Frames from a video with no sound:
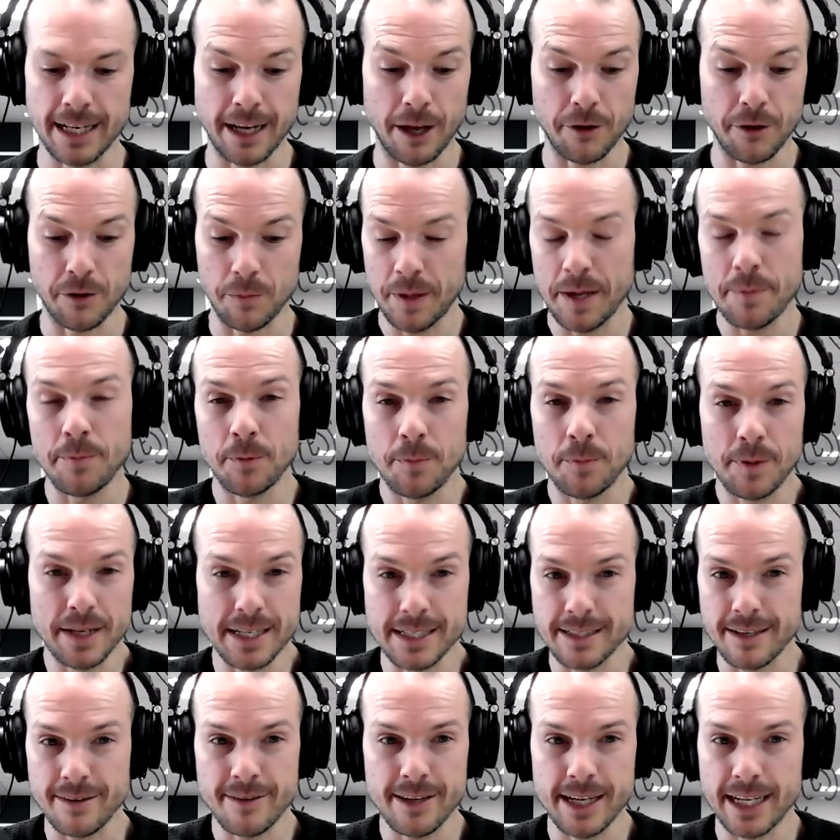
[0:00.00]
You know, the people
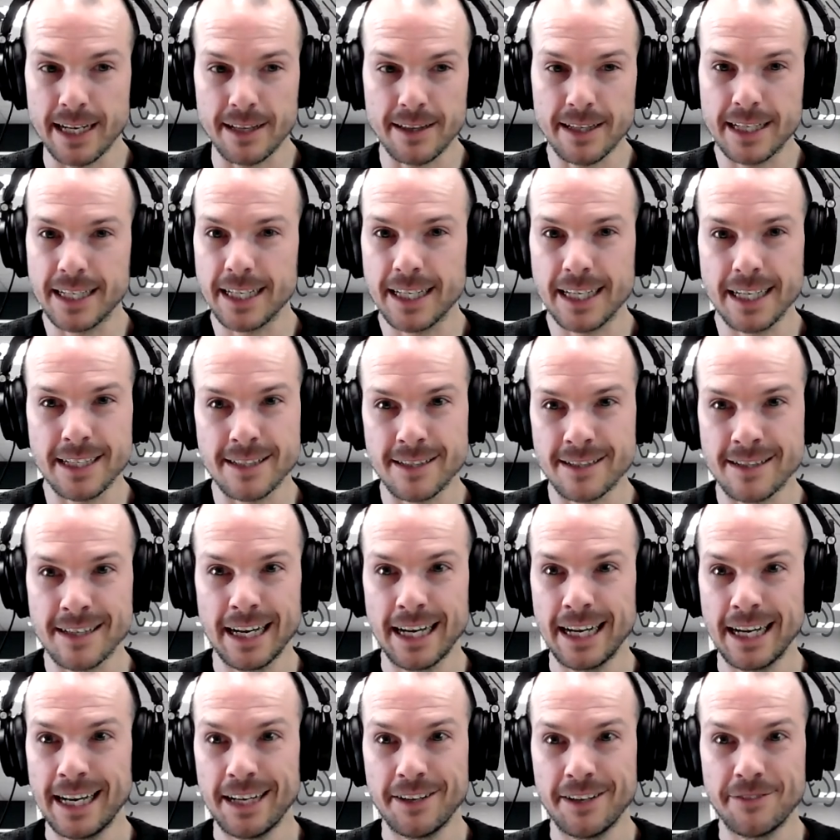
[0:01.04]
pleaser thing I think is,
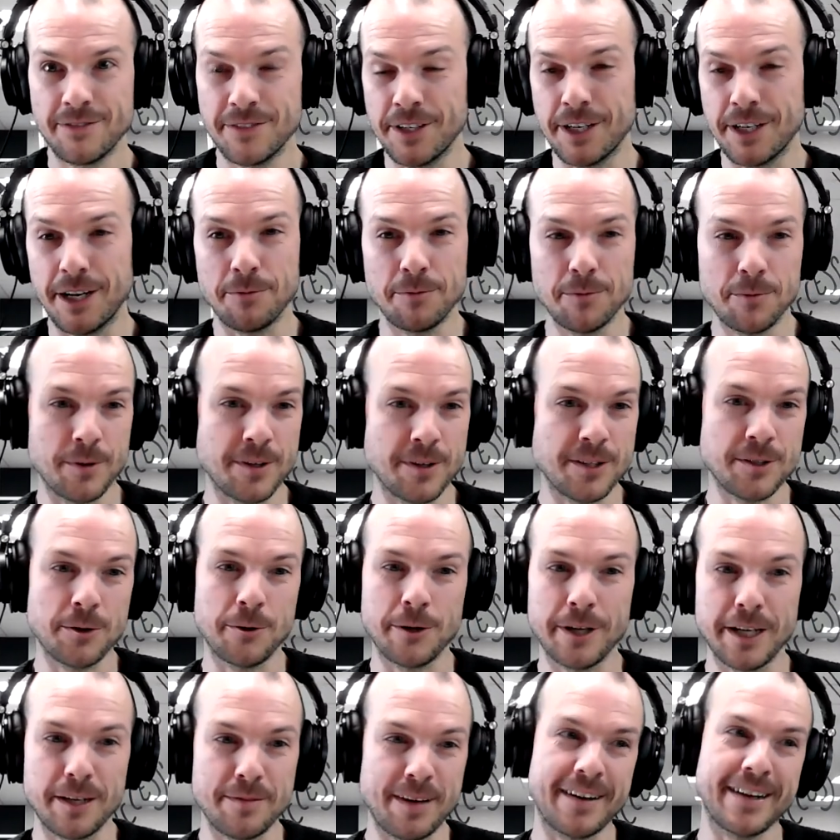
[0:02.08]
you know, we're
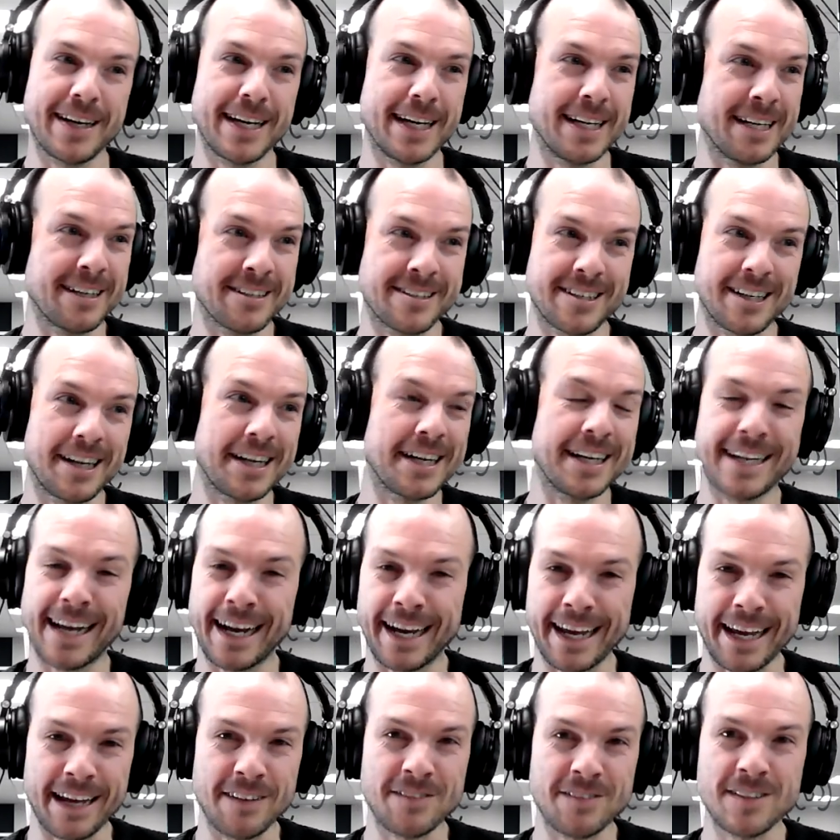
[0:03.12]
talking about it in a slightly
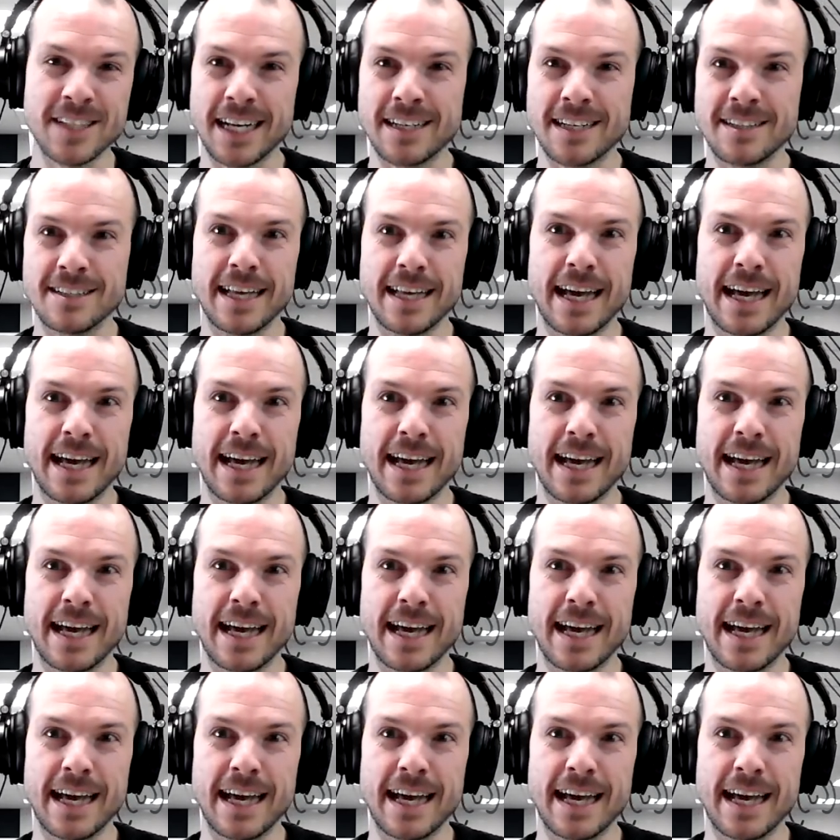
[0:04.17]
negative sense